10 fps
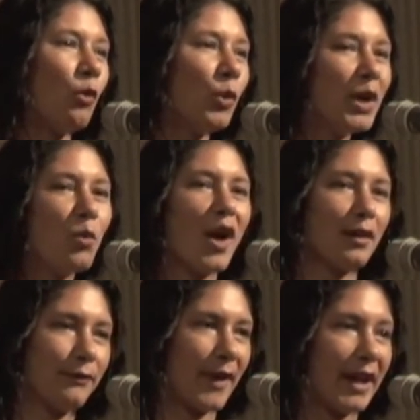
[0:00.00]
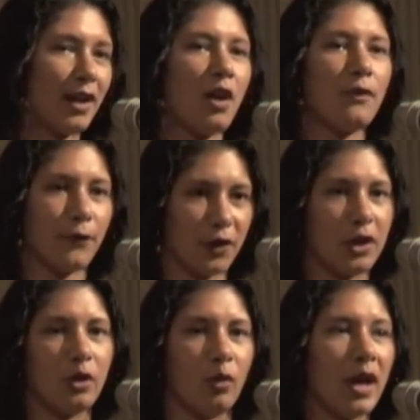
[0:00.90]
We want to fight for
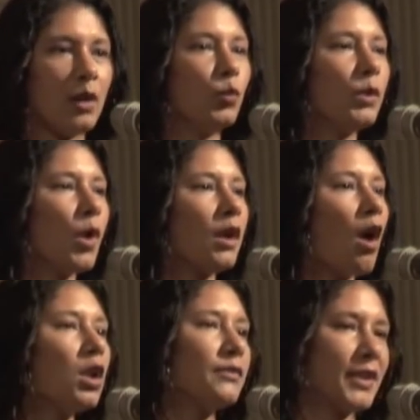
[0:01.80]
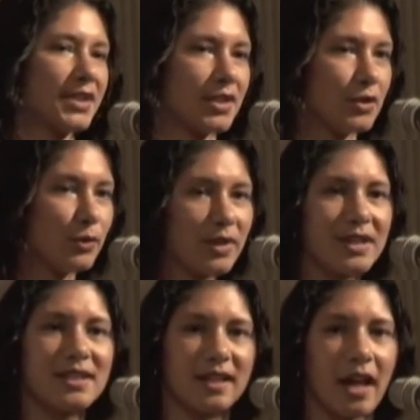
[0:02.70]
you, and we want all of us to do
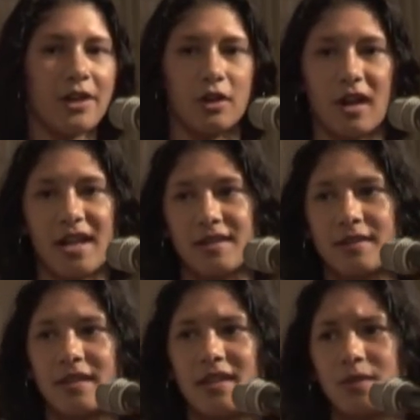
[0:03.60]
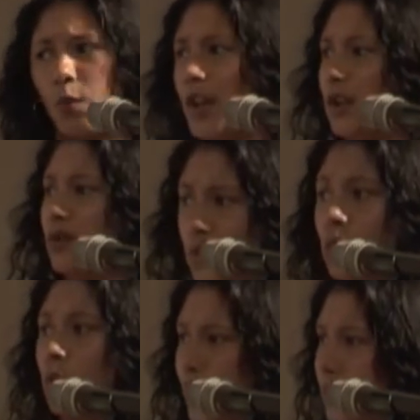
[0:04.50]
this together, as is what you
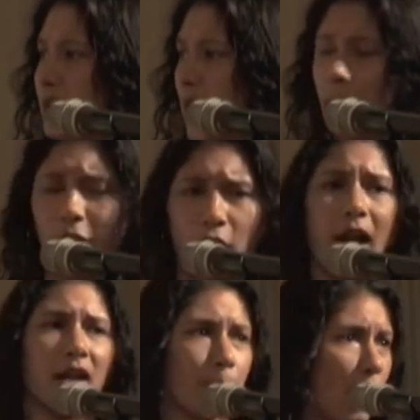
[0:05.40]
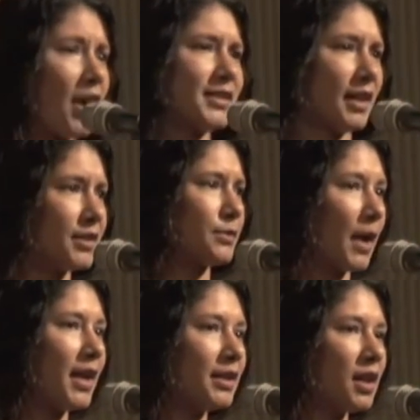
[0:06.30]
do in a democratic process,
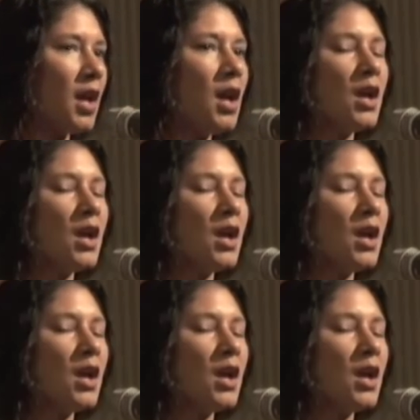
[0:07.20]
right?